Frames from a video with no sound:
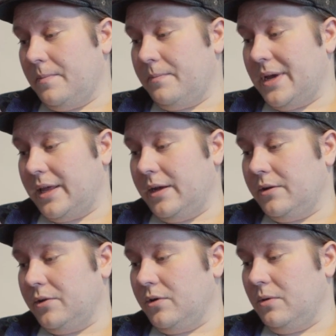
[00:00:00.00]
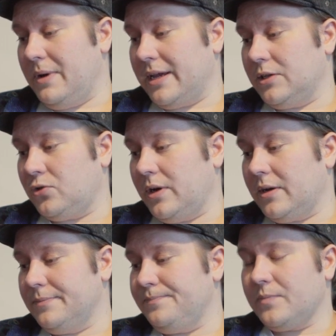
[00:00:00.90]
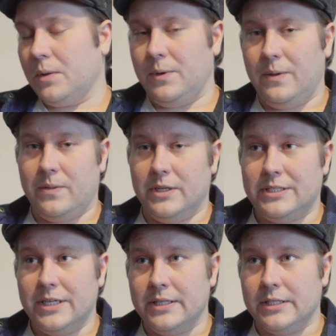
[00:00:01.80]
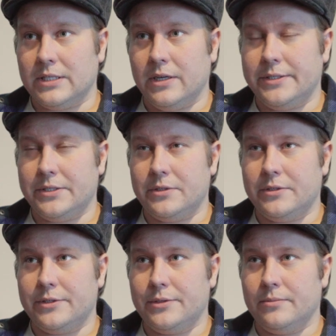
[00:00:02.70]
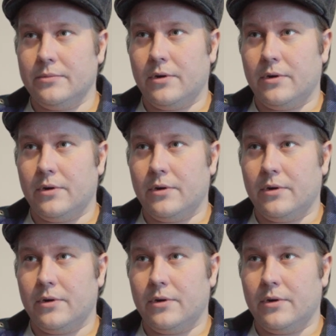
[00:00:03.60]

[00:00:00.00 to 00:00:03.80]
backing track with the synthesizers.